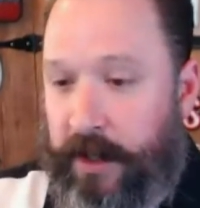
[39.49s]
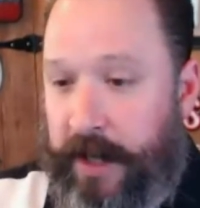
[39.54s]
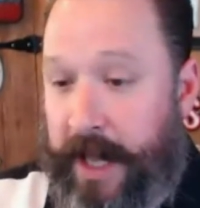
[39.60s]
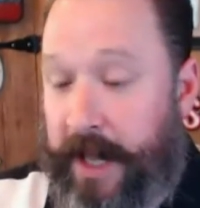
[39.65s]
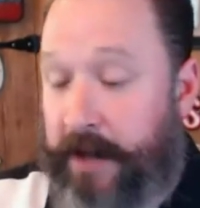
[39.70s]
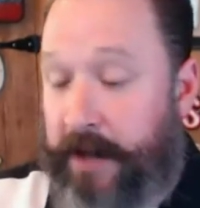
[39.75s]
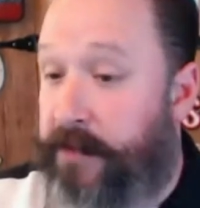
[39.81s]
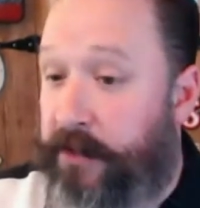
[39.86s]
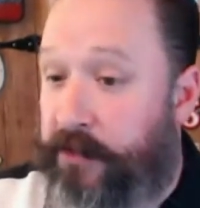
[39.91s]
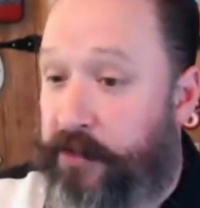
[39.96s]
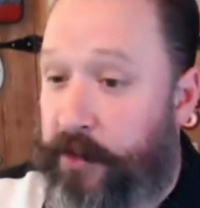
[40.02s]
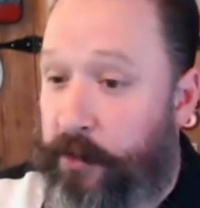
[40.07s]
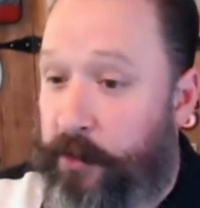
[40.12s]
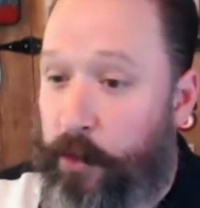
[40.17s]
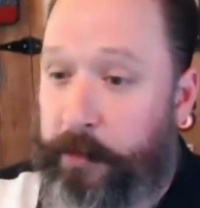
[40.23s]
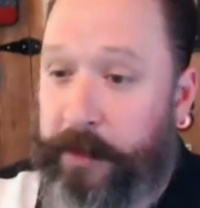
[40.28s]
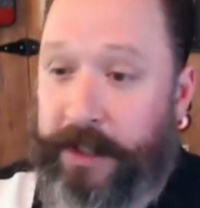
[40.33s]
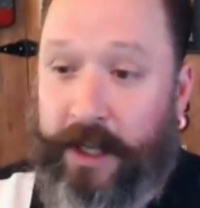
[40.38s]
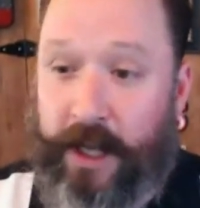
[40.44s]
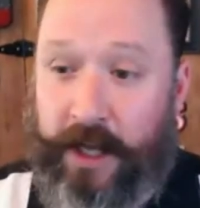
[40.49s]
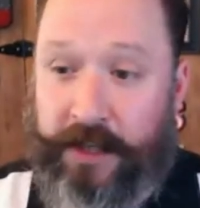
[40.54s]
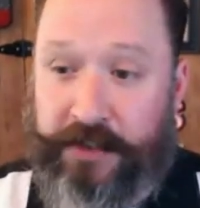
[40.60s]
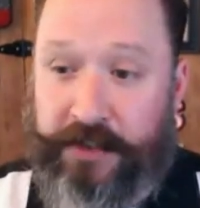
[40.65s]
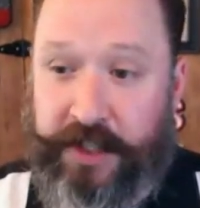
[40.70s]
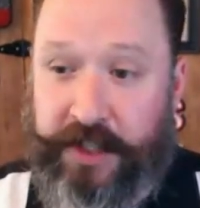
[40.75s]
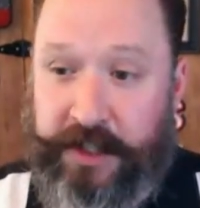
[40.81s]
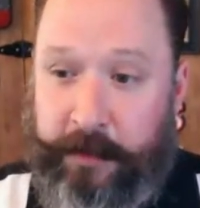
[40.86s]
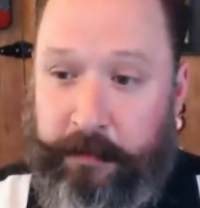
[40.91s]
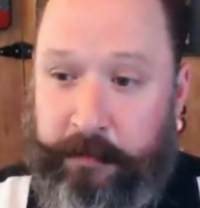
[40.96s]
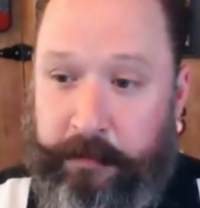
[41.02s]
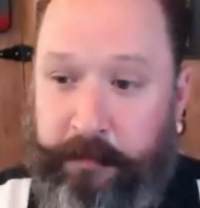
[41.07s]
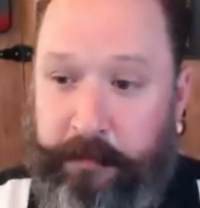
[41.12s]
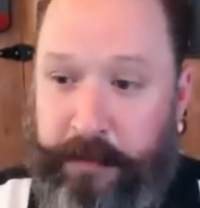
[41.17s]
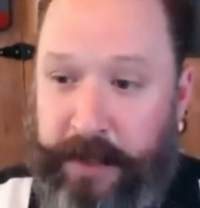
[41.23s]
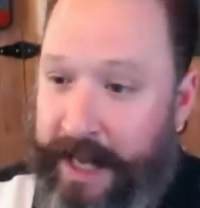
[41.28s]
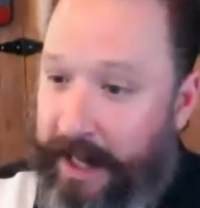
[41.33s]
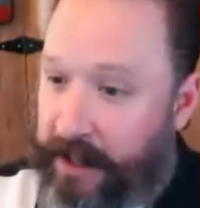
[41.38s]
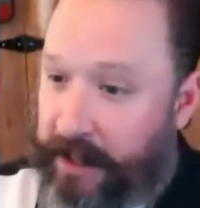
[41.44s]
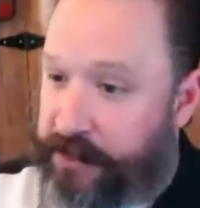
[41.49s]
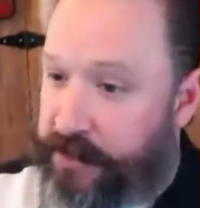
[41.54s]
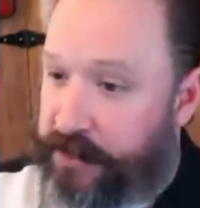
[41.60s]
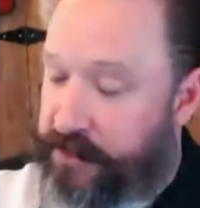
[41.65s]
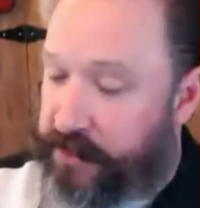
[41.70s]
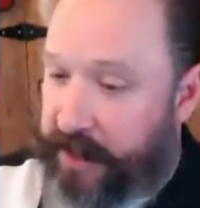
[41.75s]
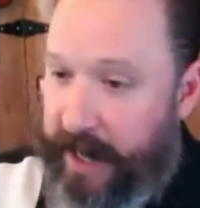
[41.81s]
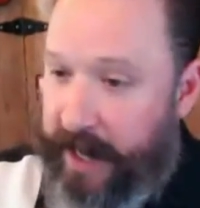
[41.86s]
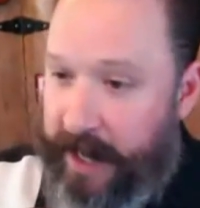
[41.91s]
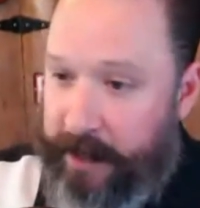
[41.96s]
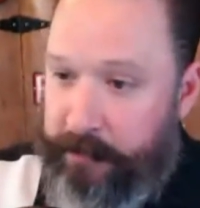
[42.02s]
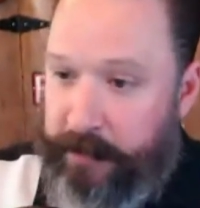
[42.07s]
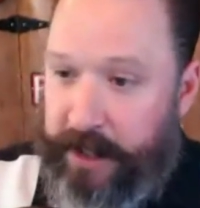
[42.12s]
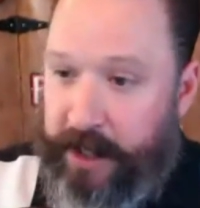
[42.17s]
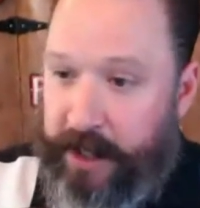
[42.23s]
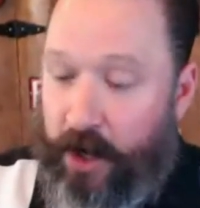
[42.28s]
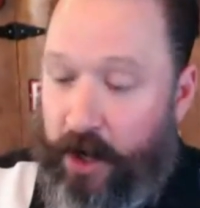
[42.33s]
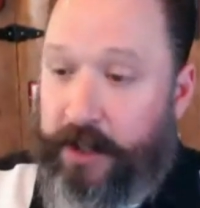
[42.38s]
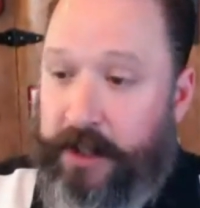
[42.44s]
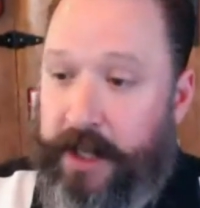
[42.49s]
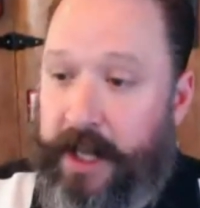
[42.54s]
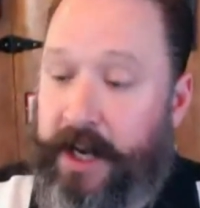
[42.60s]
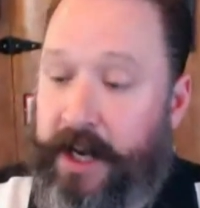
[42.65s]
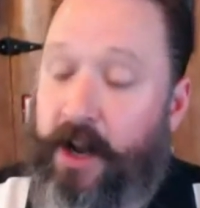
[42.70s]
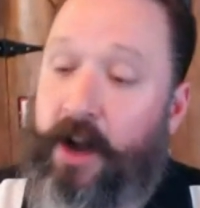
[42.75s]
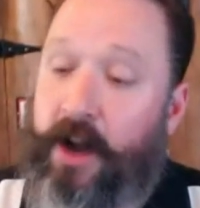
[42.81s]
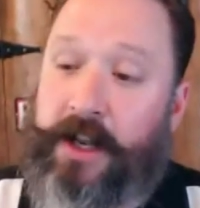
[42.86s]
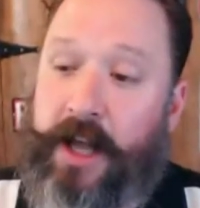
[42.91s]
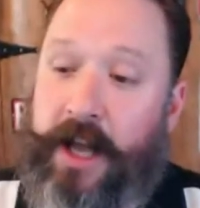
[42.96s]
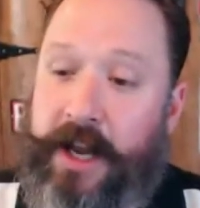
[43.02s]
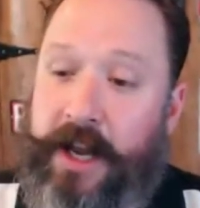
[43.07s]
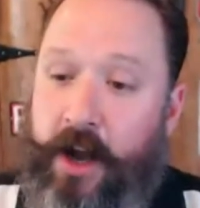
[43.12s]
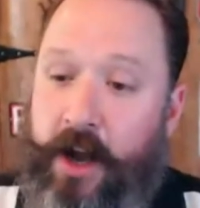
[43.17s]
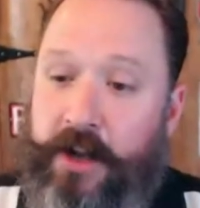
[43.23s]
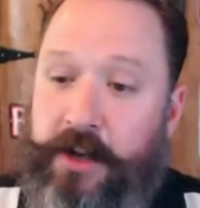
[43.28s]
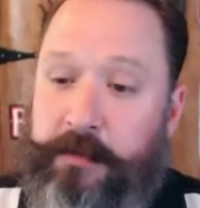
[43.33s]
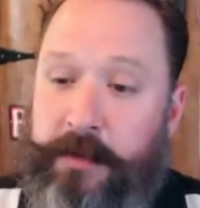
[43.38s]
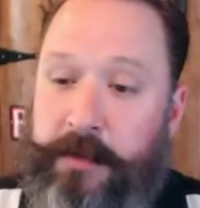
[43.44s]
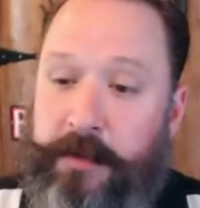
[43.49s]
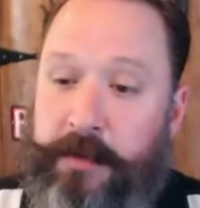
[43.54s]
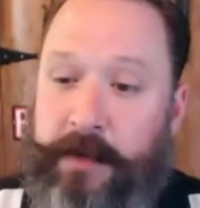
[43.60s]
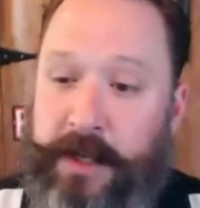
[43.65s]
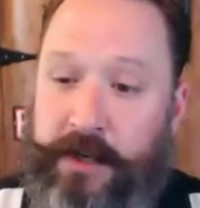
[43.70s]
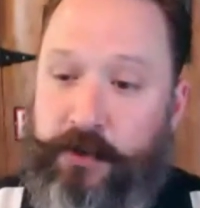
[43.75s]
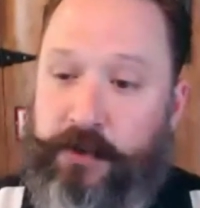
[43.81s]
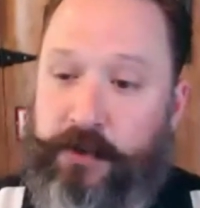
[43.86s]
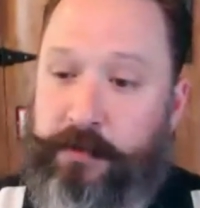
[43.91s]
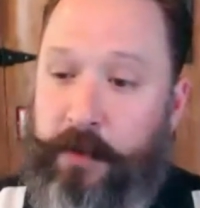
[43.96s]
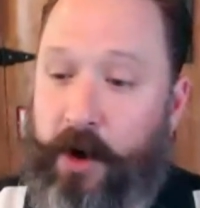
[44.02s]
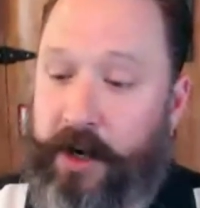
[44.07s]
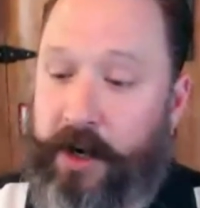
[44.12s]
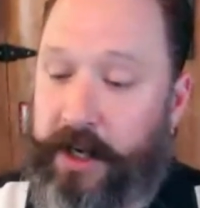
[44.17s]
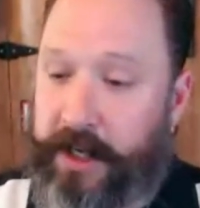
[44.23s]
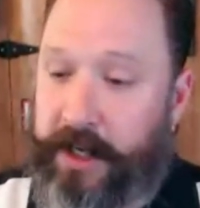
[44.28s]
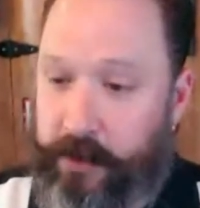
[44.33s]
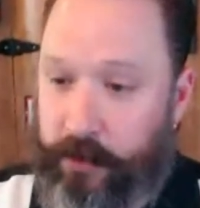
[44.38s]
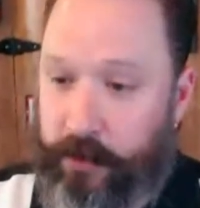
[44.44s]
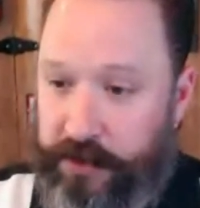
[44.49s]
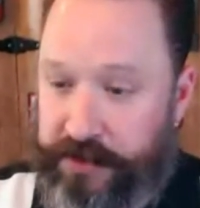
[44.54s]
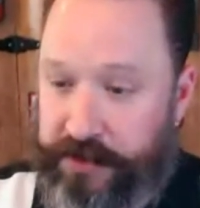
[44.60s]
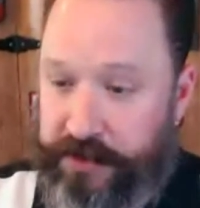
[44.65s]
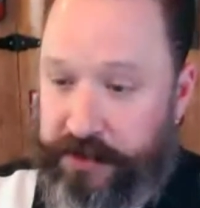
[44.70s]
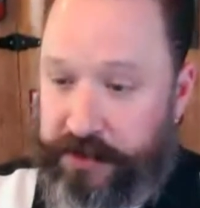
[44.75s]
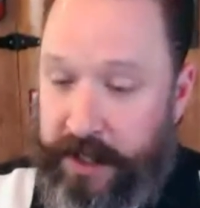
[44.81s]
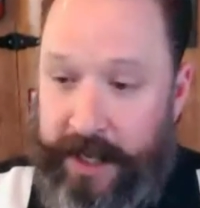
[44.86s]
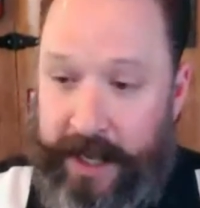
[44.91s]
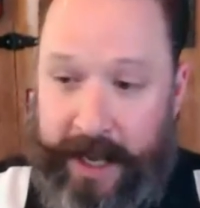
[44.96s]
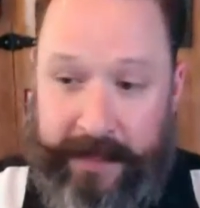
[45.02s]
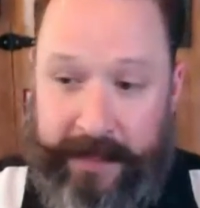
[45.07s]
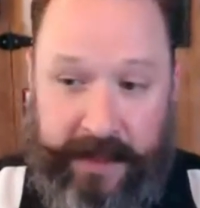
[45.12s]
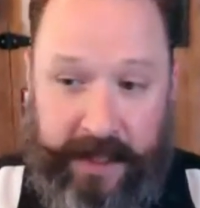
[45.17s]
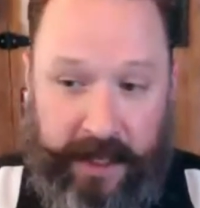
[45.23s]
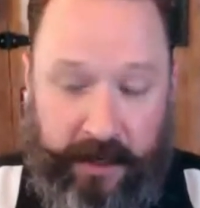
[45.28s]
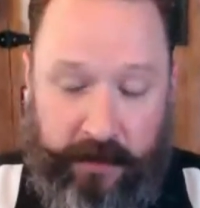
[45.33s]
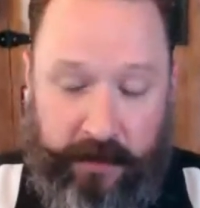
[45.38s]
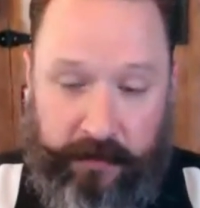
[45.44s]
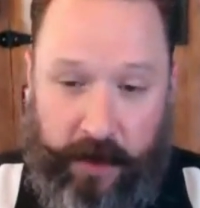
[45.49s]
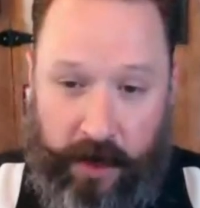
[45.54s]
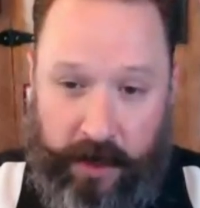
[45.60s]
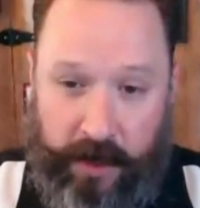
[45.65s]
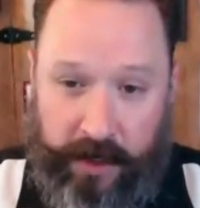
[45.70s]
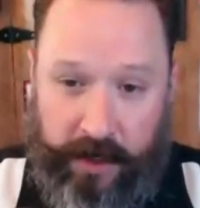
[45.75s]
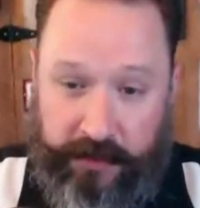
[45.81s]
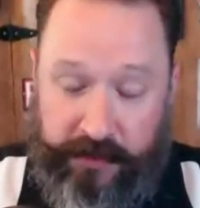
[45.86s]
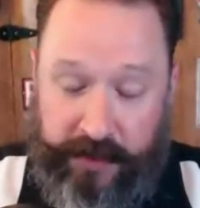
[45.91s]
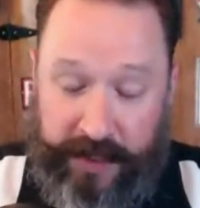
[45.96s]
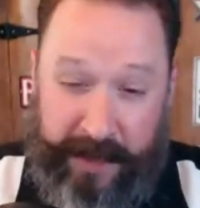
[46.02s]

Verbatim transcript: And Vincent will be launching the Pintalysis Academy, on an online on-demand Pinterest marketing course at the end of August.